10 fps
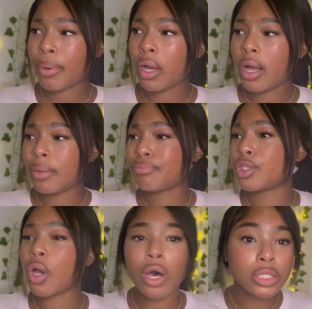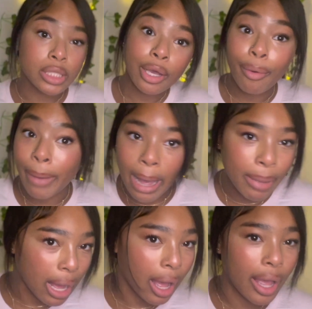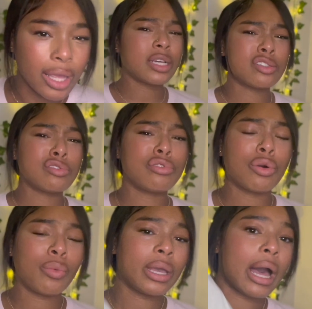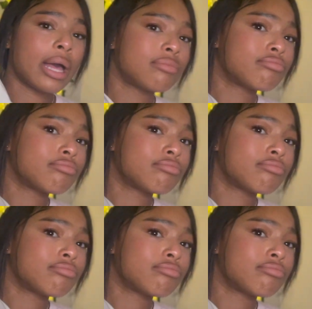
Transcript: Um, Dolls Kill, bye-bye. Because, you know, we got